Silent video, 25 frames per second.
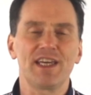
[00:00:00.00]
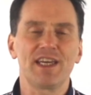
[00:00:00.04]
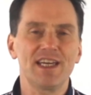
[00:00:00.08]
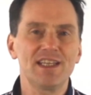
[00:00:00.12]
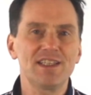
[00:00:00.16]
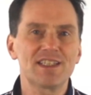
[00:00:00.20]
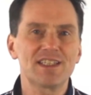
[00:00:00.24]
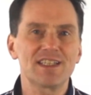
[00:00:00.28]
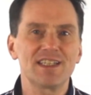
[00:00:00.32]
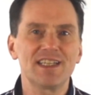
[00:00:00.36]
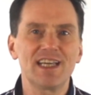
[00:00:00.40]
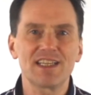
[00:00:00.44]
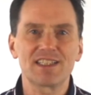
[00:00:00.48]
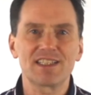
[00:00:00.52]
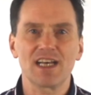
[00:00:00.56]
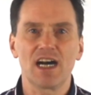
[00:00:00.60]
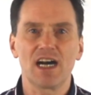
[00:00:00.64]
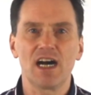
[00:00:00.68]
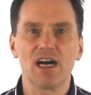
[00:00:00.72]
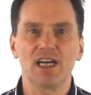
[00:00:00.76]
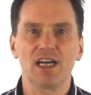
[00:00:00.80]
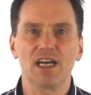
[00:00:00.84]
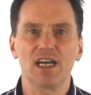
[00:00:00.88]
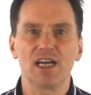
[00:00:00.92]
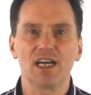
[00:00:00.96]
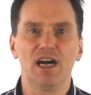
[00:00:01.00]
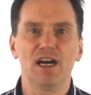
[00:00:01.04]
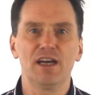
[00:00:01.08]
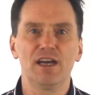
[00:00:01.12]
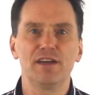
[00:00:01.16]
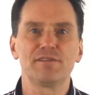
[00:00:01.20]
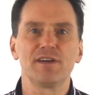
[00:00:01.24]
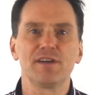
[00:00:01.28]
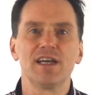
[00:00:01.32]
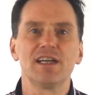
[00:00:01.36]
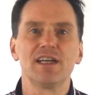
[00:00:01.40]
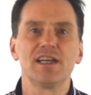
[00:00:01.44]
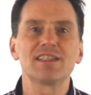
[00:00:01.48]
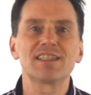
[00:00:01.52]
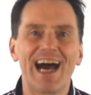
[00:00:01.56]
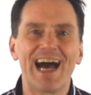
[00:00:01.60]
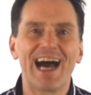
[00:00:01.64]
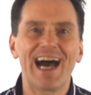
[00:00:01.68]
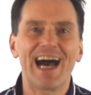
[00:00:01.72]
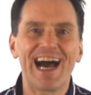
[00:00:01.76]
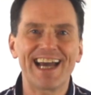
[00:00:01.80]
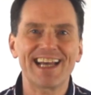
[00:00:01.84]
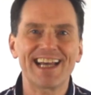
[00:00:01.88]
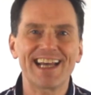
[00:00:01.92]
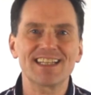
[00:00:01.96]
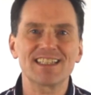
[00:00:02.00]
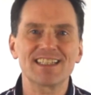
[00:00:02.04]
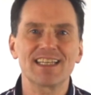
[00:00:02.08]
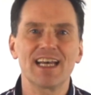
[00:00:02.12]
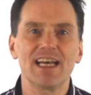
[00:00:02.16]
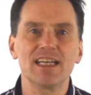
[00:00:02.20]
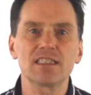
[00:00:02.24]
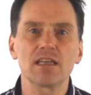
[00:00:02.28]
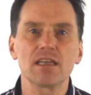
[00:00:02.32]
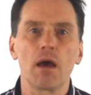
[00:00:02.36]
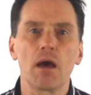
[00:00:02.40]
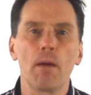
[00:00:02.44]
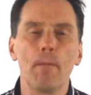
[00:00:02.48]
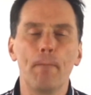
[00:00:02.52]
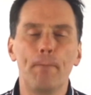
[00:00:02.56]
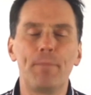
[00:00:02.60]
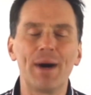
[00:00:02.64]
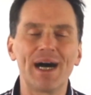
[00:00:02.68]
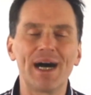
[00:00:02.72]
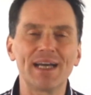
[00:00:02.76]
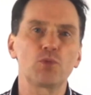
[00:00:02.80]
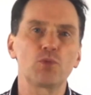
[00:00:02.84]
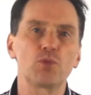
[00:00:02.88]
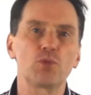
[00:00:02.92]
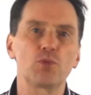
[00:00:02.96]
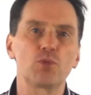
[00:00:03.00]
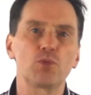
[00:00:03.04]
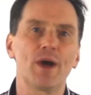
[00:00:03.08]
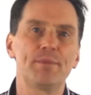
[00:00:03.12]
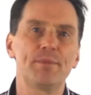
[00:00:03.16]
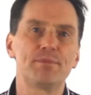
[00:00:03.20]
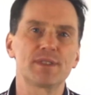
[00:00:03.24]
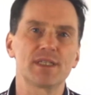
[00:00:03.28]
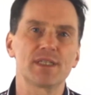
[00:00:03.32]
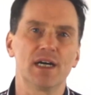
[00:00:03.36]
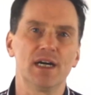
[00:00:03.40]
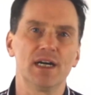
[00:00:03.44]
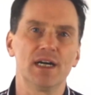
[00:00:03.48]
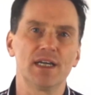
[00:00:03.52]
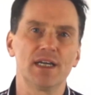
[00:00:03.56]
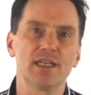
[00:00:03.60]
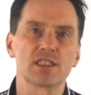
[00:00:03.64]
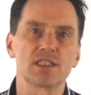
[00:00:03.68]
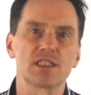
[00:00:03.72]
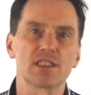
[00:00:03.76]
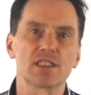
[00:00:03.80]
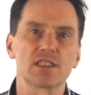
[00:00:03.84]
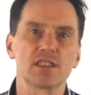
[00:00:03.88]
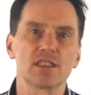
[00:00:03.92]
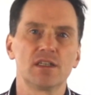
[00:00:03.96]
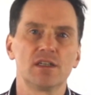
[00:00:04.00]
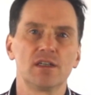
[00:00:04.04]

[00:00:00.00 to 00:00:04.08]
Internet Archive to access banned websites.